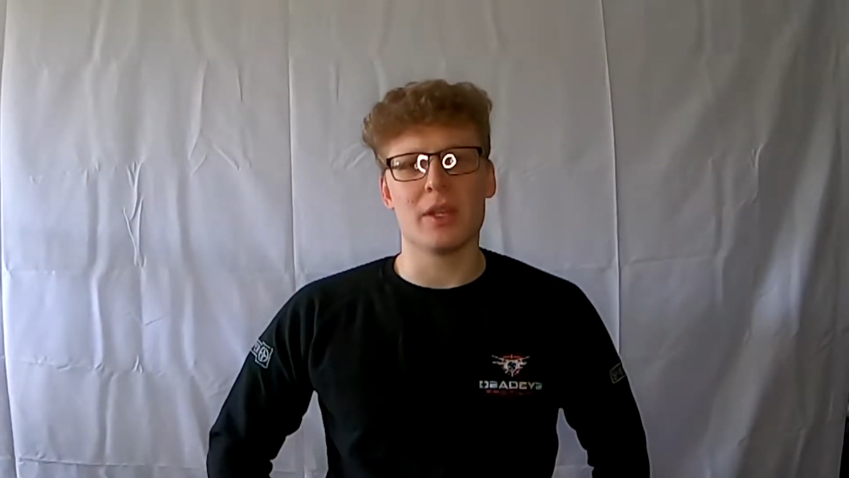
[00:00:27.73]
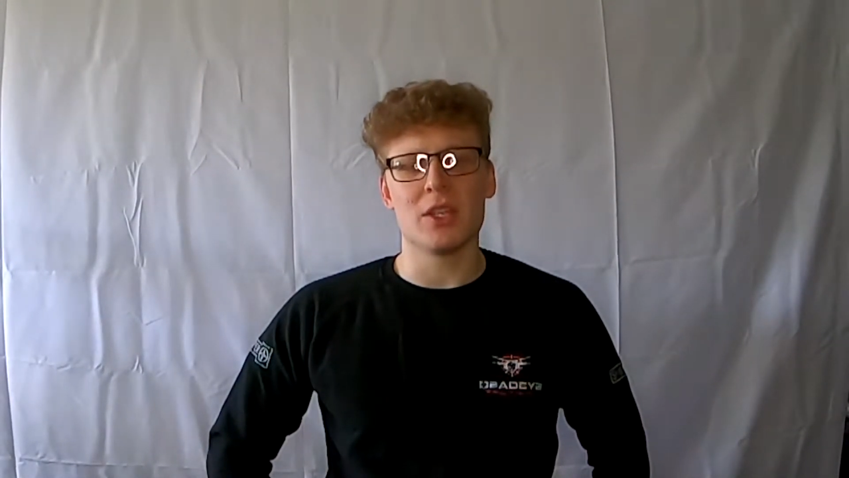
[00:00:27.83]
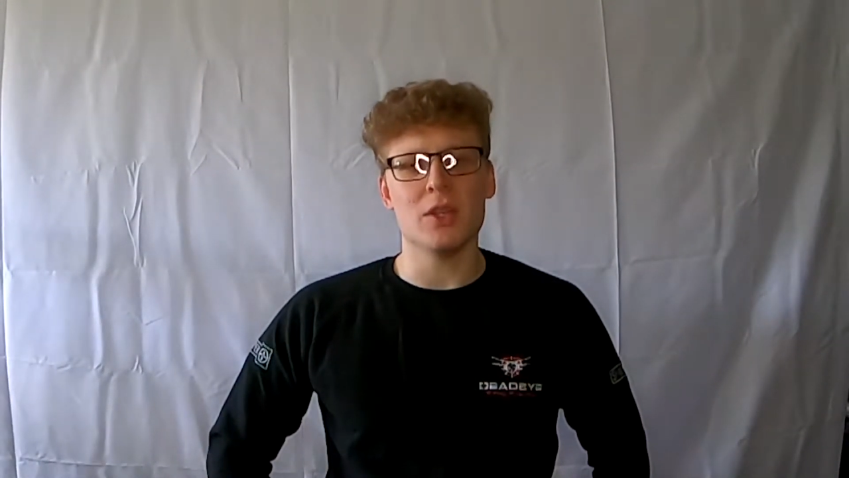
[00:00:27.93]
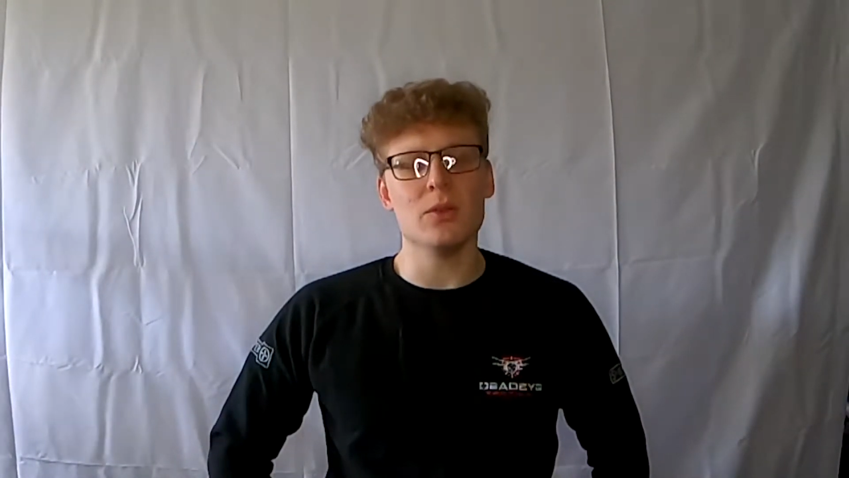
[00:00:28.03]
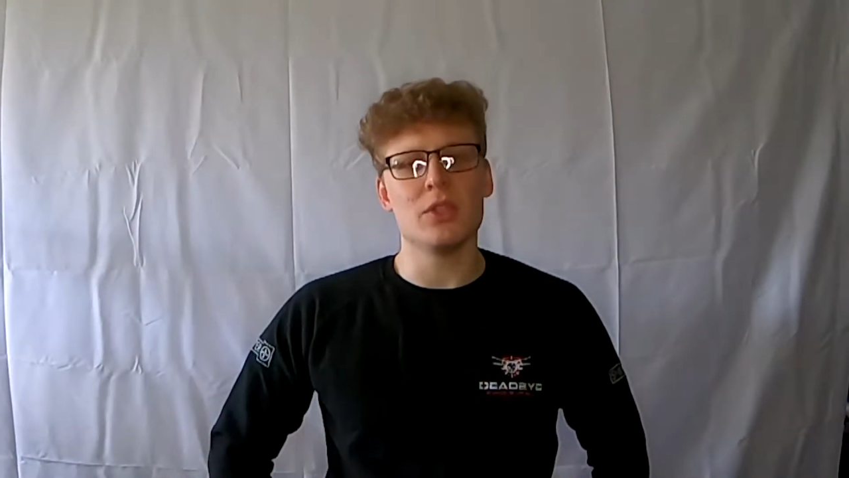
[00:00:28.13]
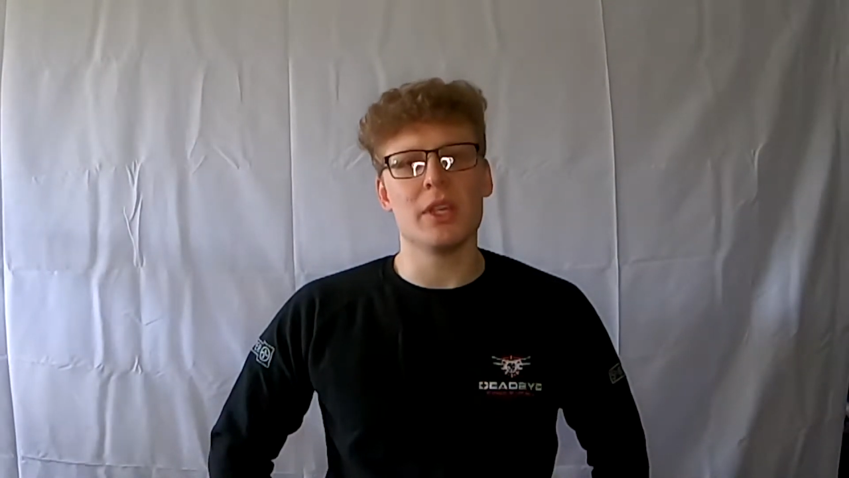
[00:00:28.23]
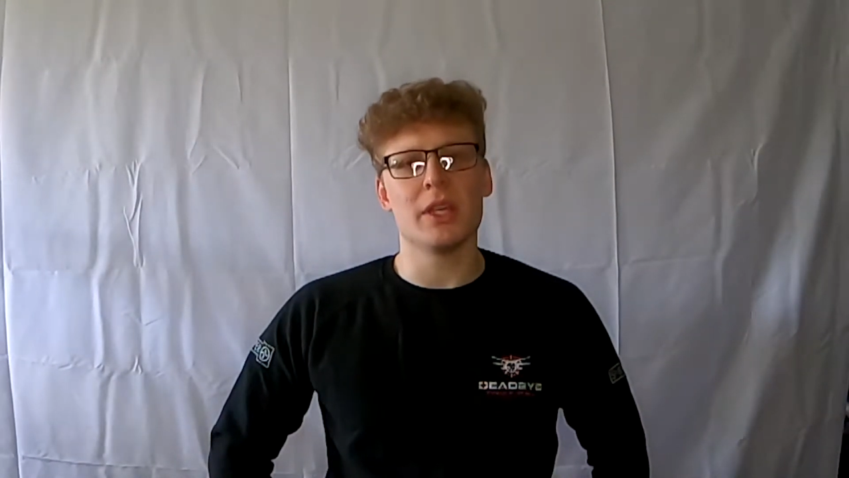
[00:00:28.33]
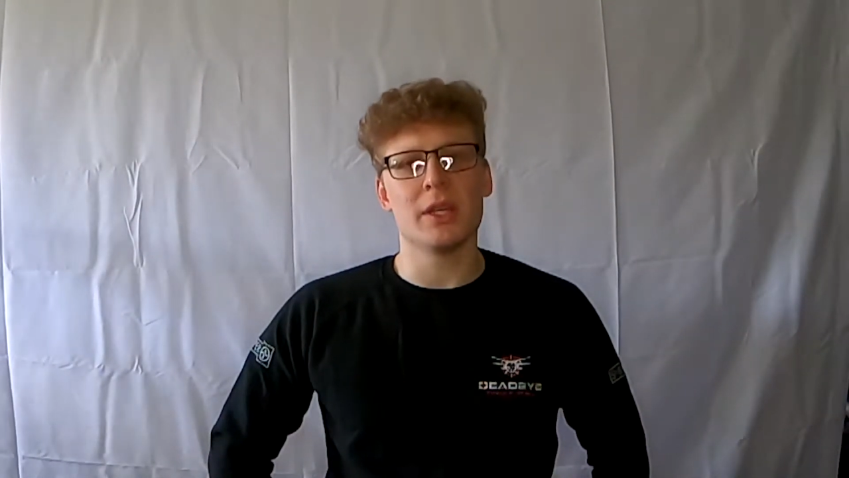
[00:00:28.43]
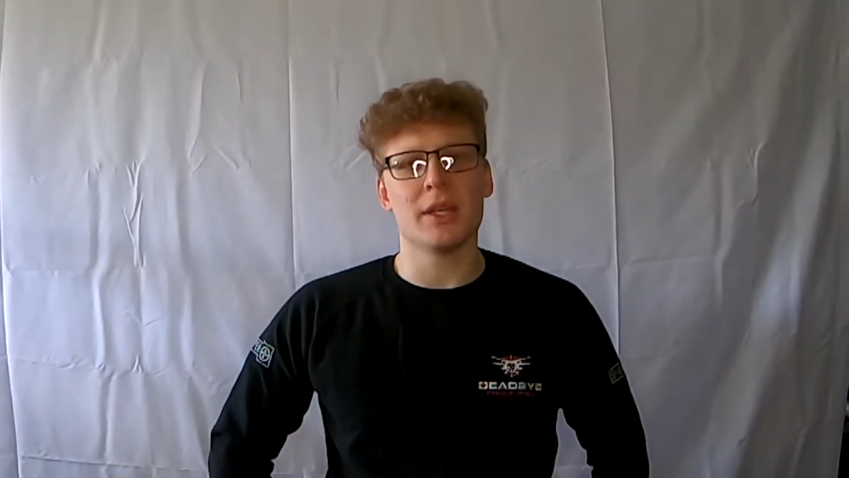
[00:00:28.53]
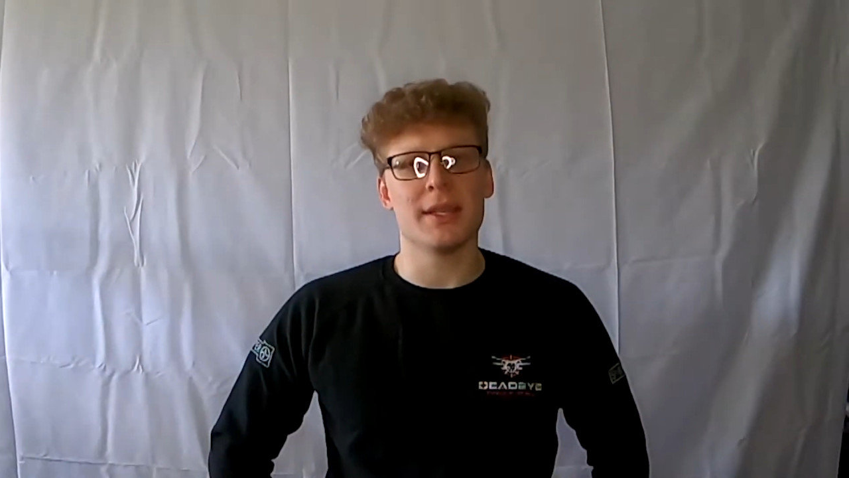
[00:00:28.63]

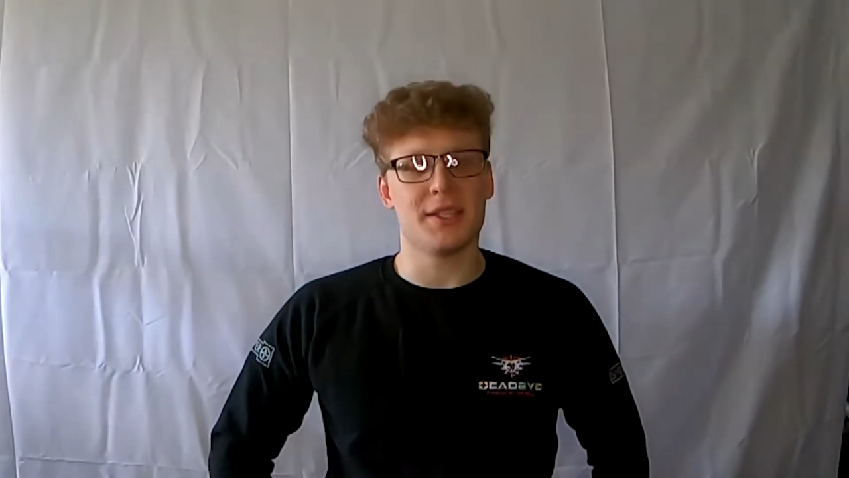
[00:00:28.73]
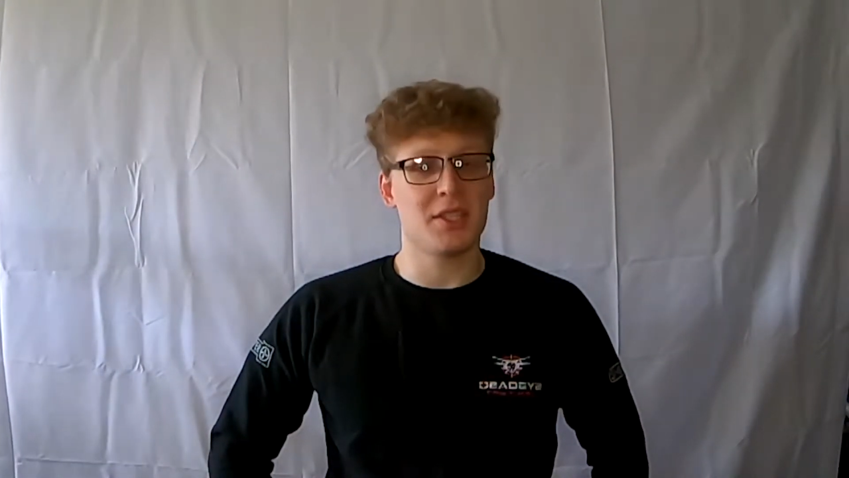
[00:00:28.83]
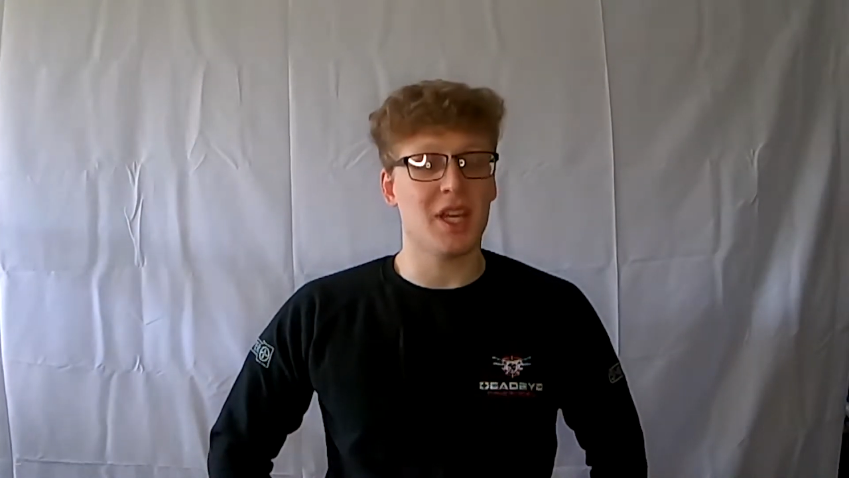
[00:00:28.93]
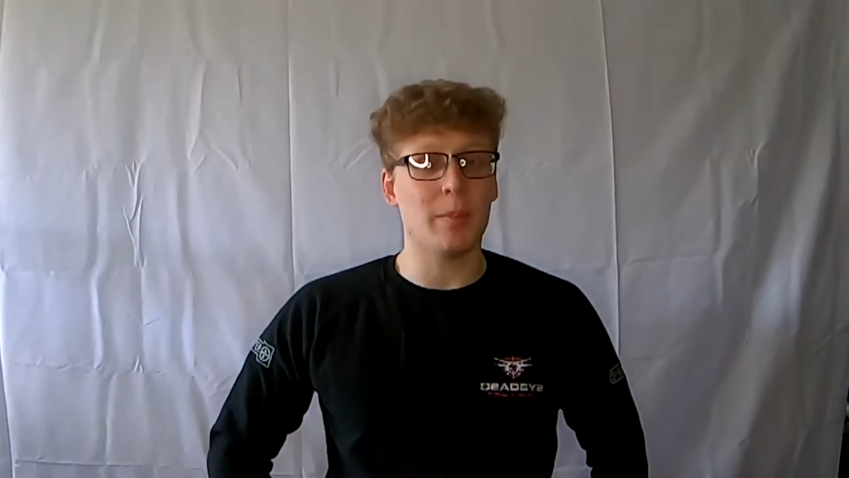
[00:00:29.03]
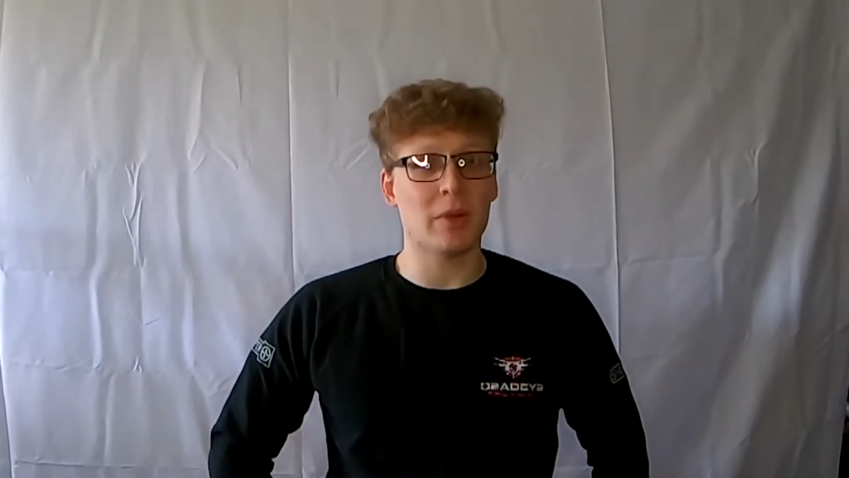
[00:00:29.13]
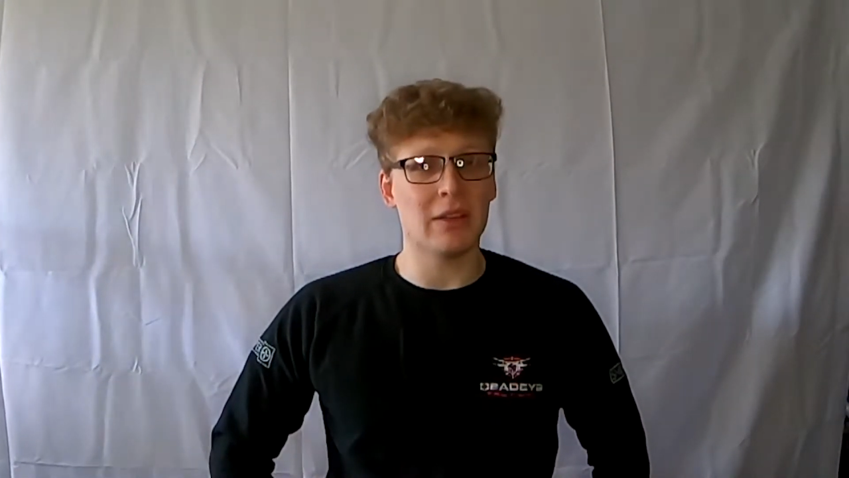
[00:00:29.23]
using a sniper.